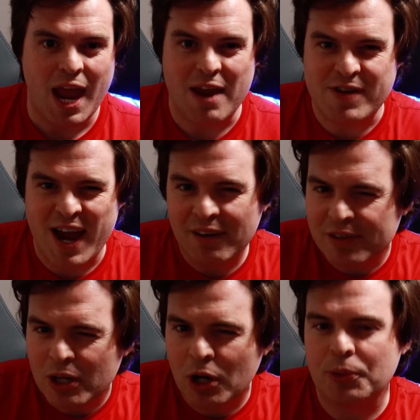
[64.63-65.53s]
If you
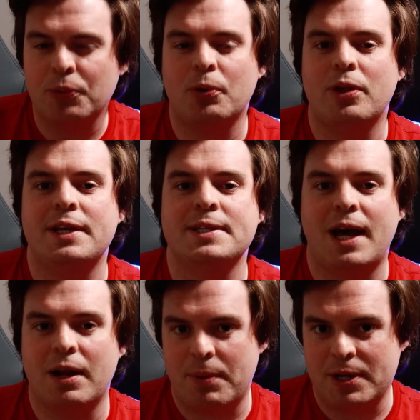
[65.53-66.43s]
haven't encountered one of these
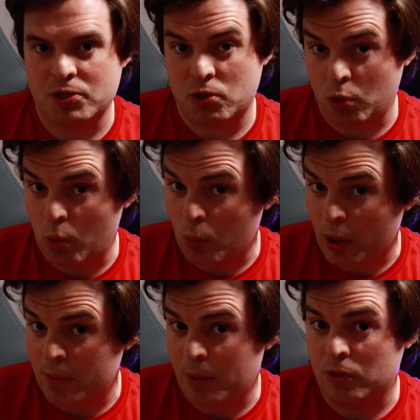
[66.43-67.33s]
databases, don't
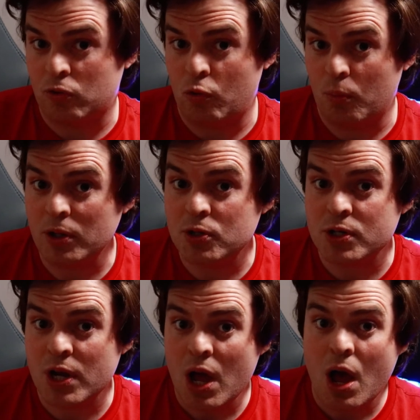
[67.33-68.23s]
worry about it too much,